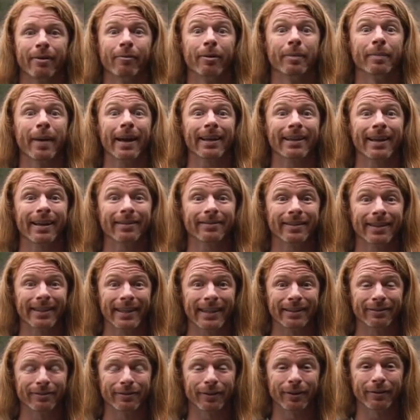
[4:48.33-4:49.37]
When my Tesla
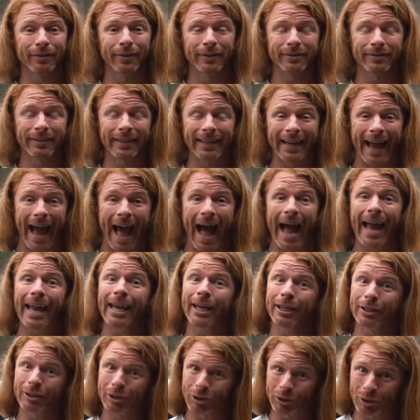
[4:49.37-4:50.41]
needs servicing, I
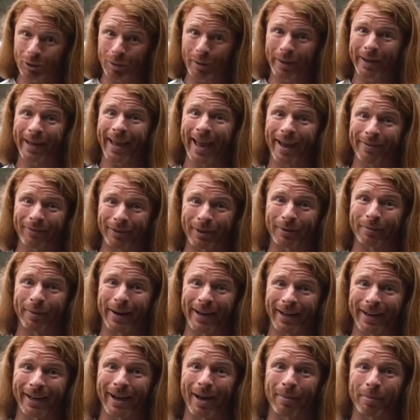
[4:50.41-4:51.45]
enjoy having to
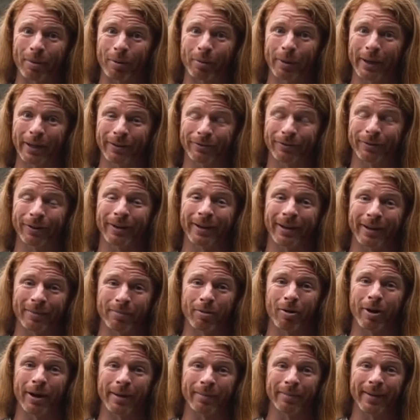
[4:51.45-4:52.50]
wait a couple weeks for an
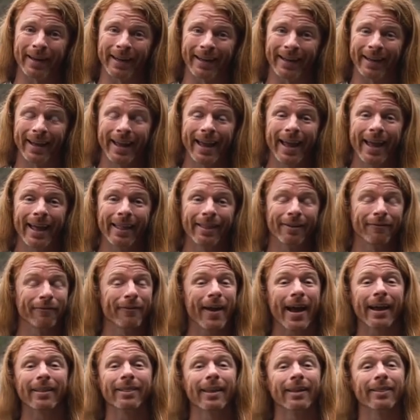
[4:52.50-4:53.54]
appointment. The
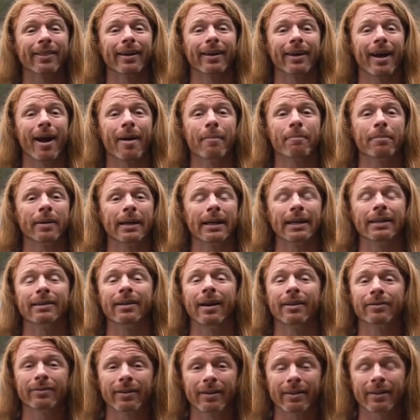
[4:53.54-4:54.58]
fact that the company
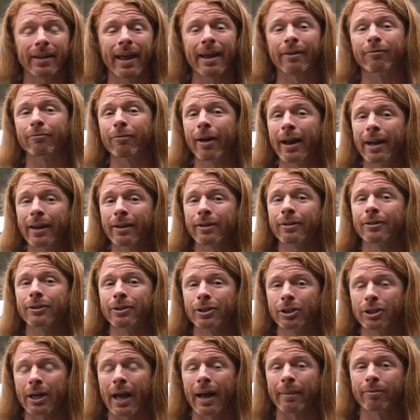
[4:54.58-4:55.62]
doesn't let regular
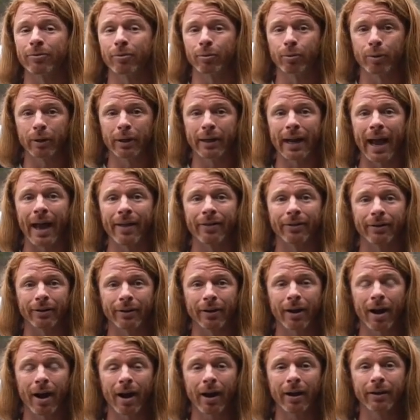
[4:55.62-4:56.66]
shops work on their
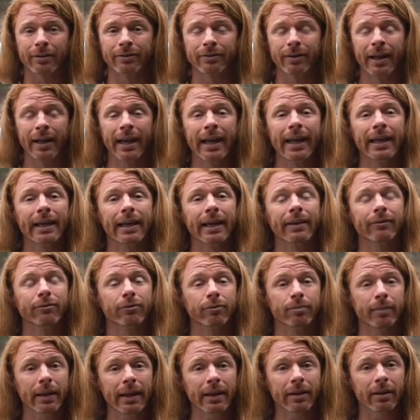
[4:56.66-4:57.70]
cars gives
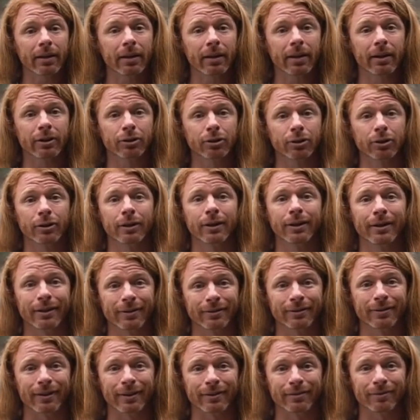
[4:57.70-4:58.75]
me the
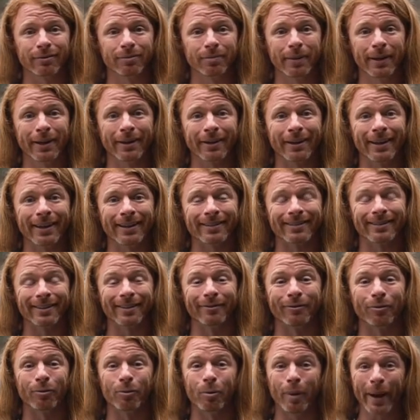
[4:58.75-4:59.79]
luxurious experience
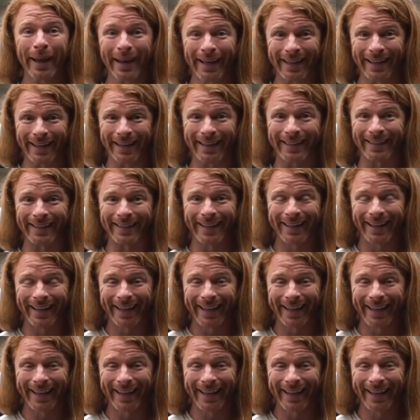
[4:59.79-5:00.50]
of waiting.